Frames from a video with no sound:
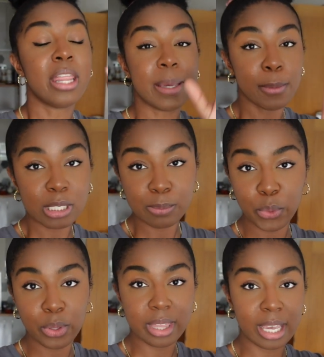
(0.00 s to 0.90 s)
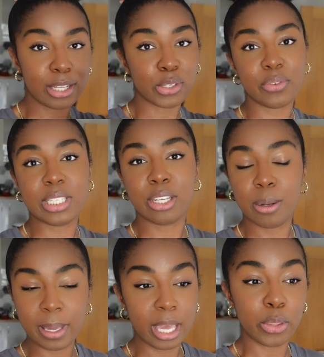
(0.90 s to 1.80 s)
The most important thing is obviously gonna
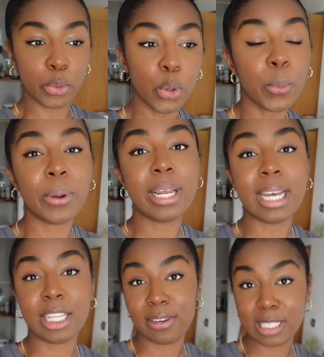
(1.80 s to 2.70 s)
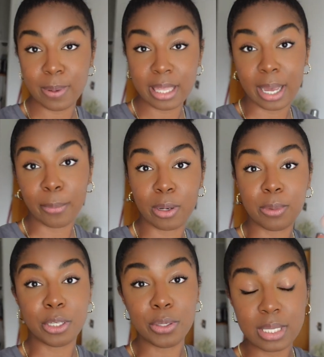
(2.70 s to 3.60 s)
be the cornbread, and the recipe that I'm gonna
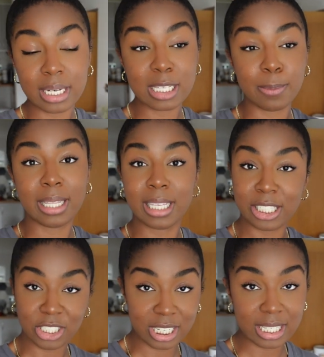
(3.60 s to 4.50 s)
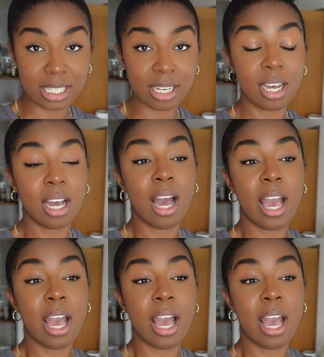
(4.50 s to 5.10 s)
be using is by the Kitchenista.